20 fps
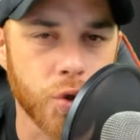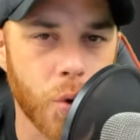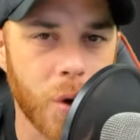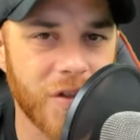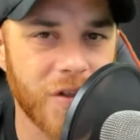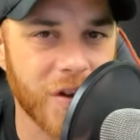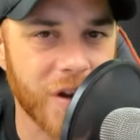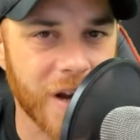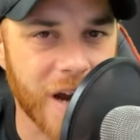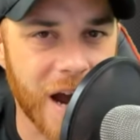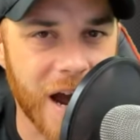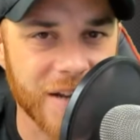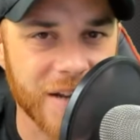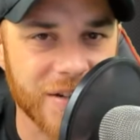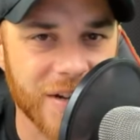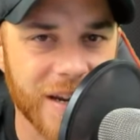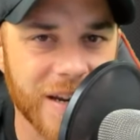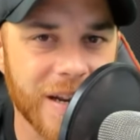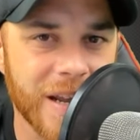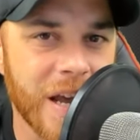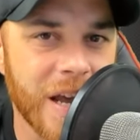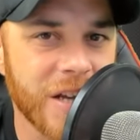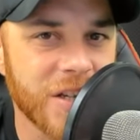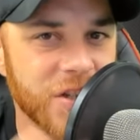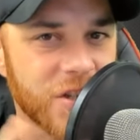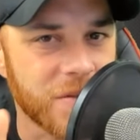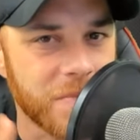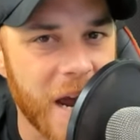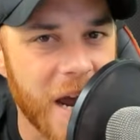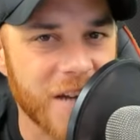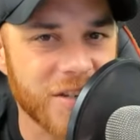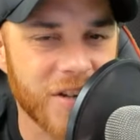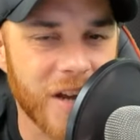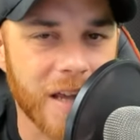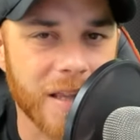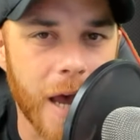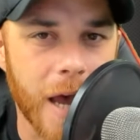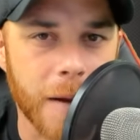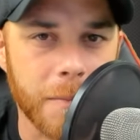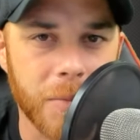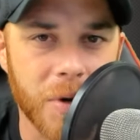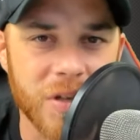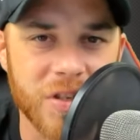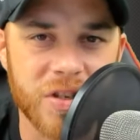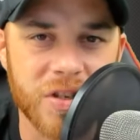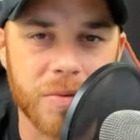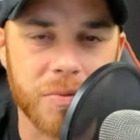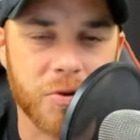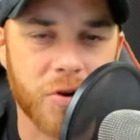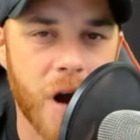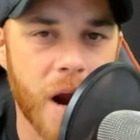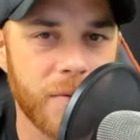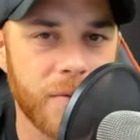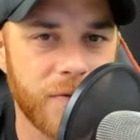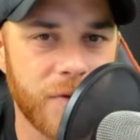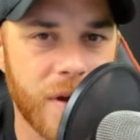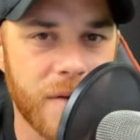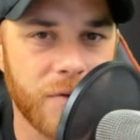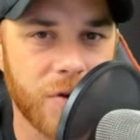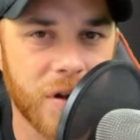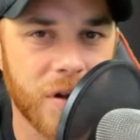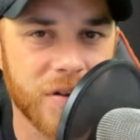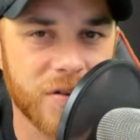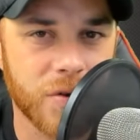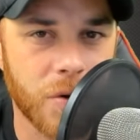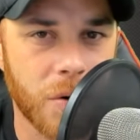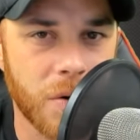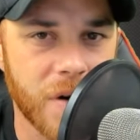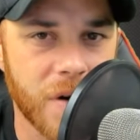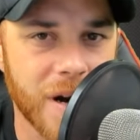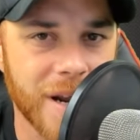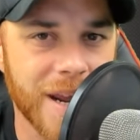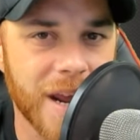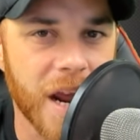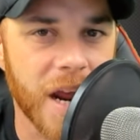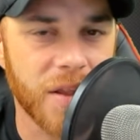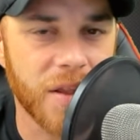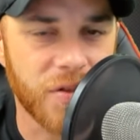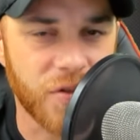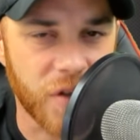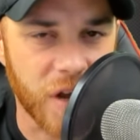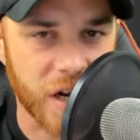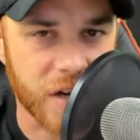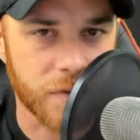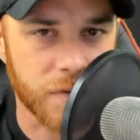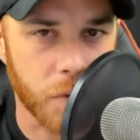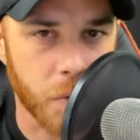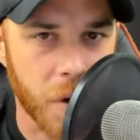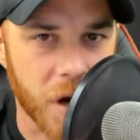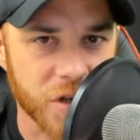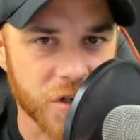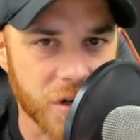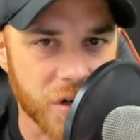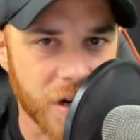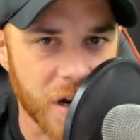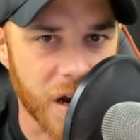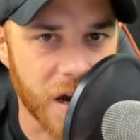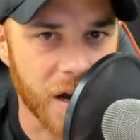enjoyed the content, smash that like button, subscribe if you haven't done so already, and thanks for watching,